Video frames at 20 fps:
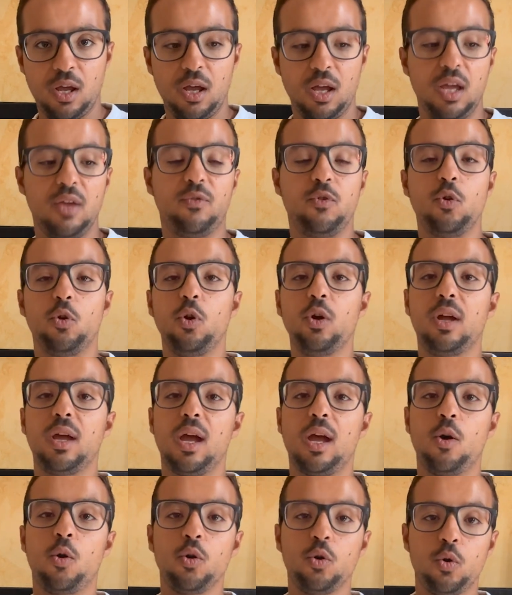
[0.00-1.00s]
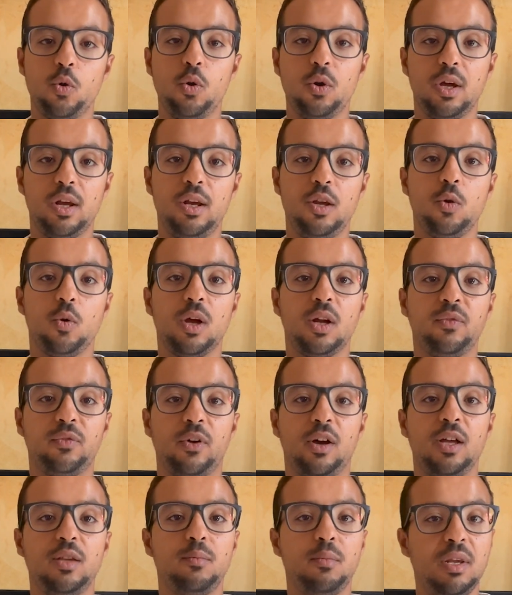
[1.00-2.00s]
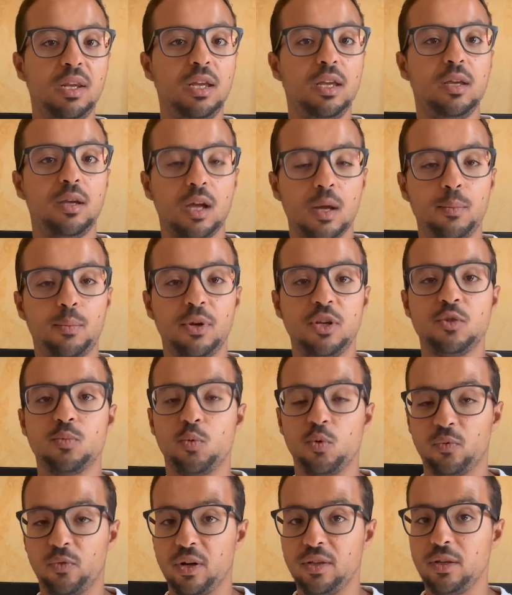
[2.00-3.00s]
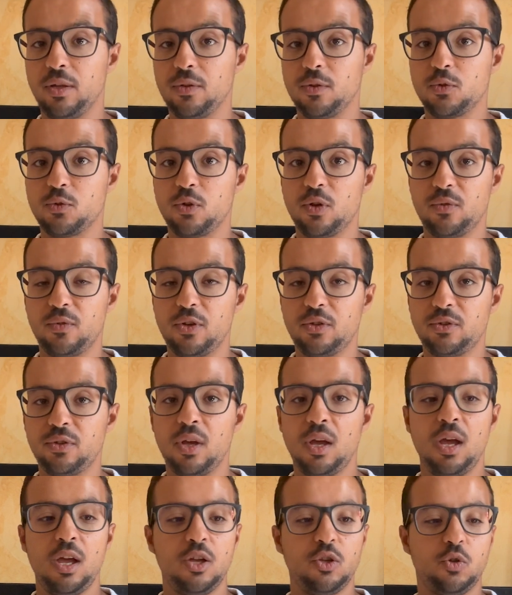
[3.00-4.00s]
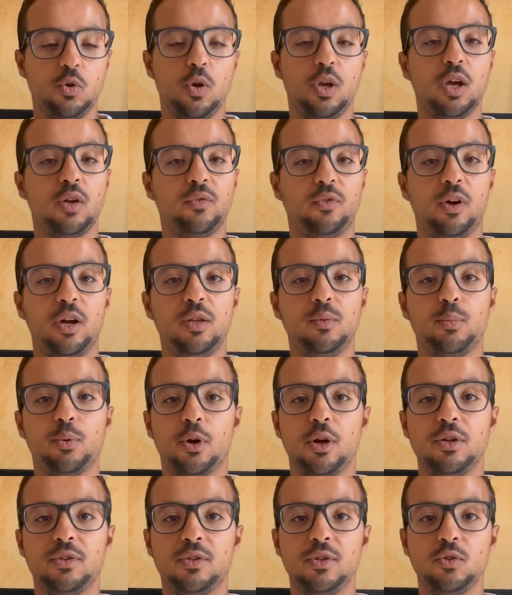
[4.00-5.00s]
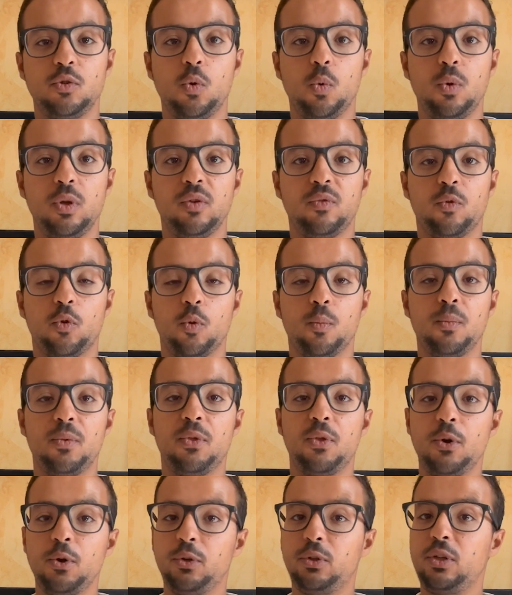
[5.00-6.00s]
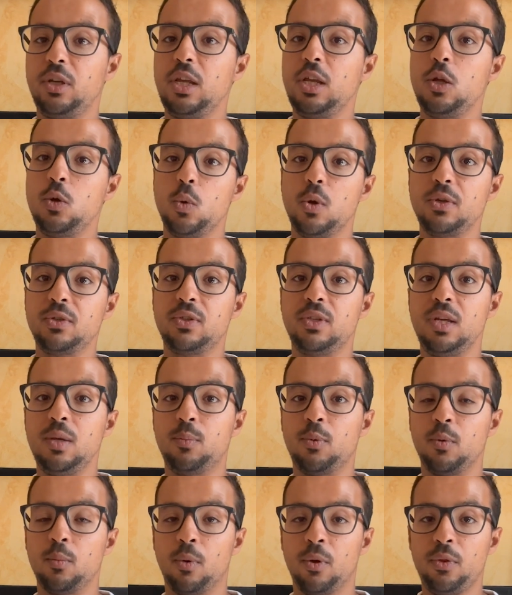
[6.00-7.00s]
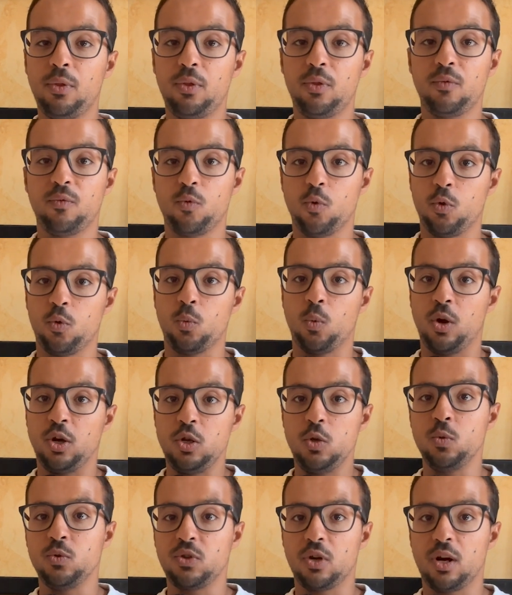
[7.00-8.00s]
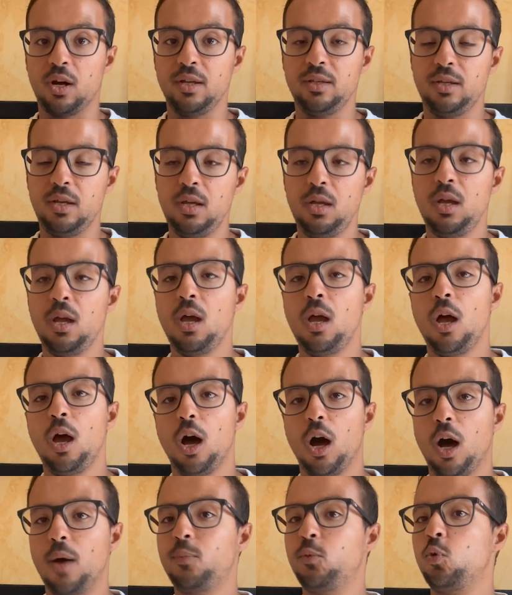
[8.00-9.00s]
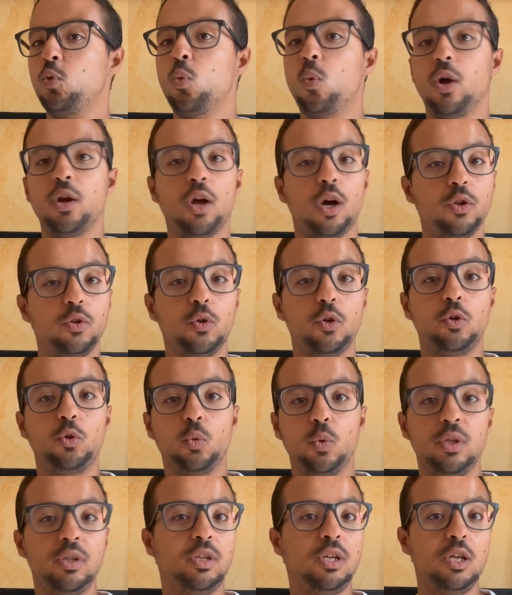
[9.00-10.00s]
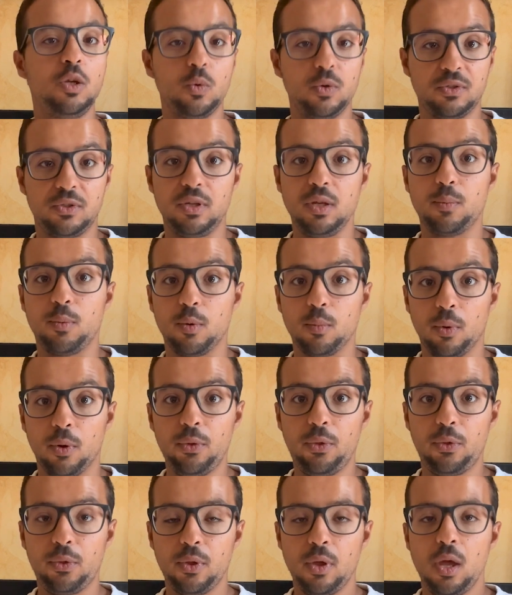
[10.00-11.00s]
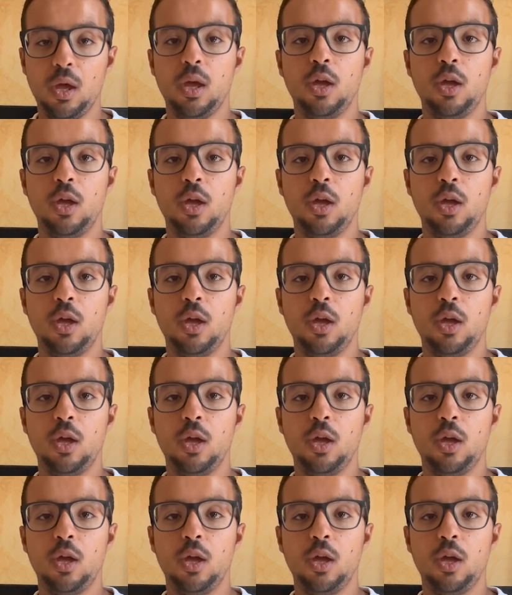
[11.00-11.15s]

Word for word: If you look on Google, you can find many companies providing the service. So you can find prices going from 30 USD per month for one user ID up to 120 USD per month.